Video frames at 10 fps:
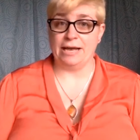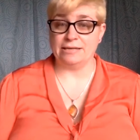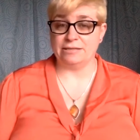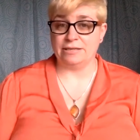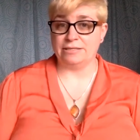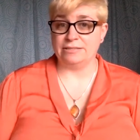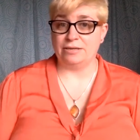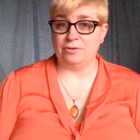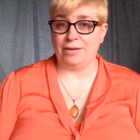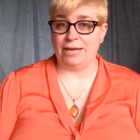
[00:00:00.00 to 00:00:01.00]
as in
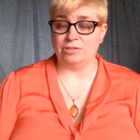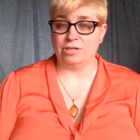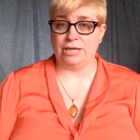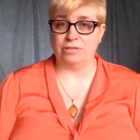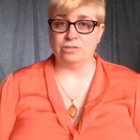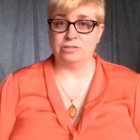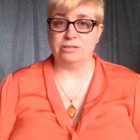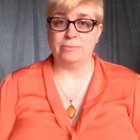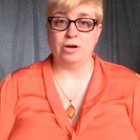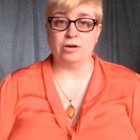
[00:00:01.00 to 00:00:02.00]
Continuing Education
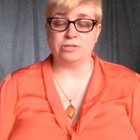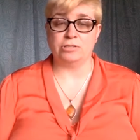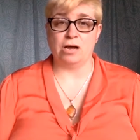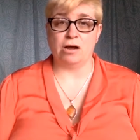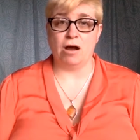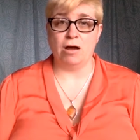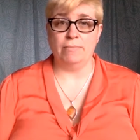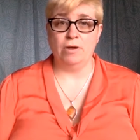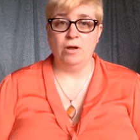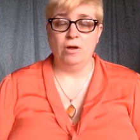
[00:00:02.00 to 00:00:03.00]

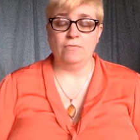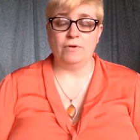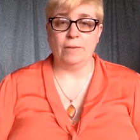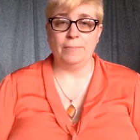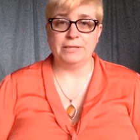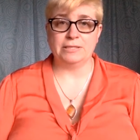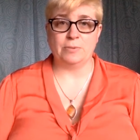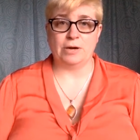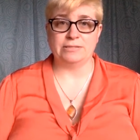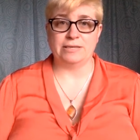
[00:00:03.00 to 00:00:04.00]
Seminars.com, for helping this
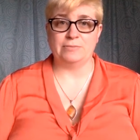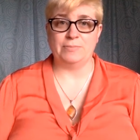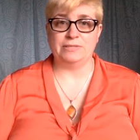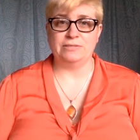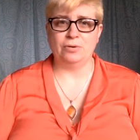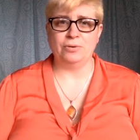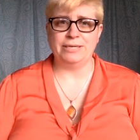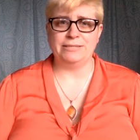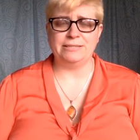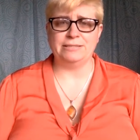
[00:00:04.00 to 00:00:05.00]
process be so
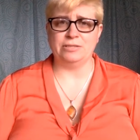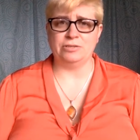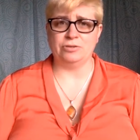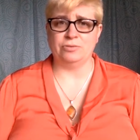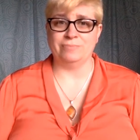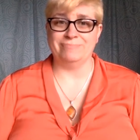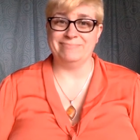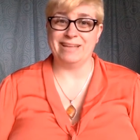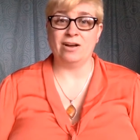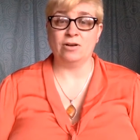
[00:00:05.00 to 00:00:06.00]
easy to do.
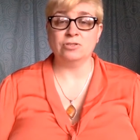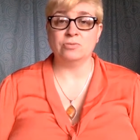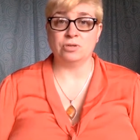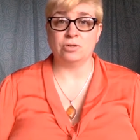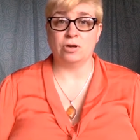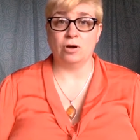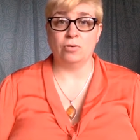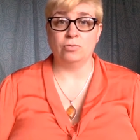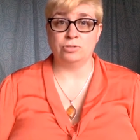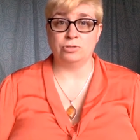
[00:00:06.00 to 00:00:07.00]
That goes with the
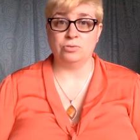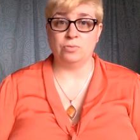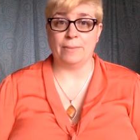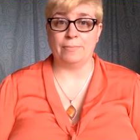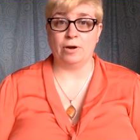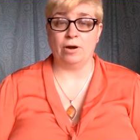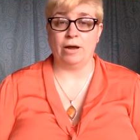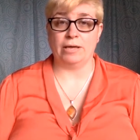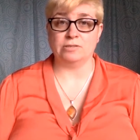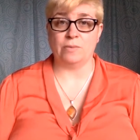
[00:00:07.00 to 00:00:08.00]
GoToWebinar
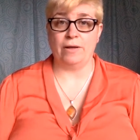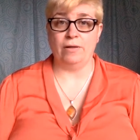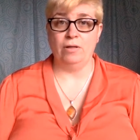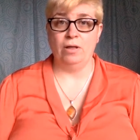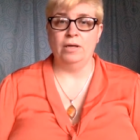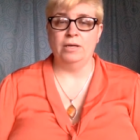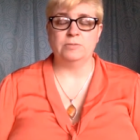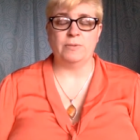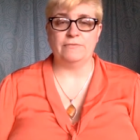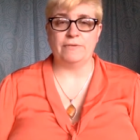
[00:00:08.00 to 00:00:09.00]
as well. It's
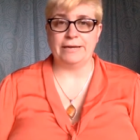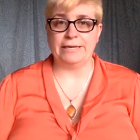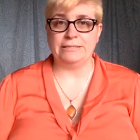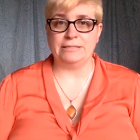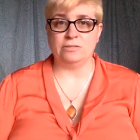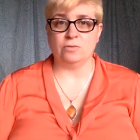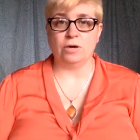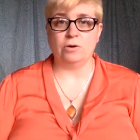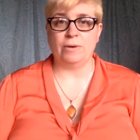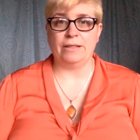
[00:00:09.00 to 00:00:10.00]
been very easy to
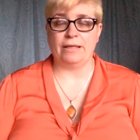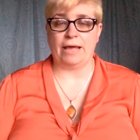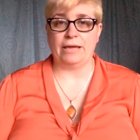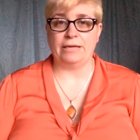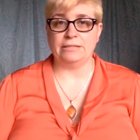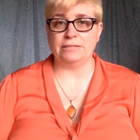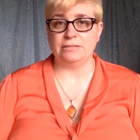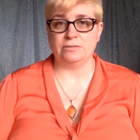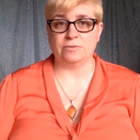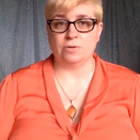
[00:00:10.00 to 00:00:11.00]
work with and easy
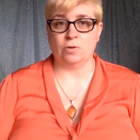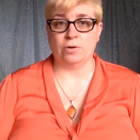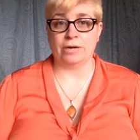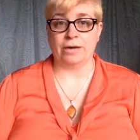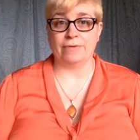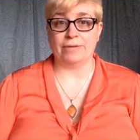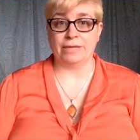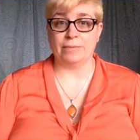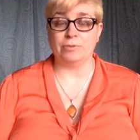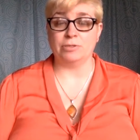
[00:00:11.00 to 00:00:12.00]
to record, and I really
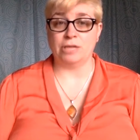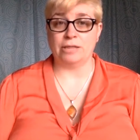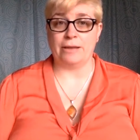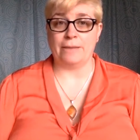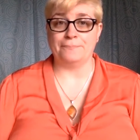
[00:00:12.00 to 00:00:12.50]
appreciate that.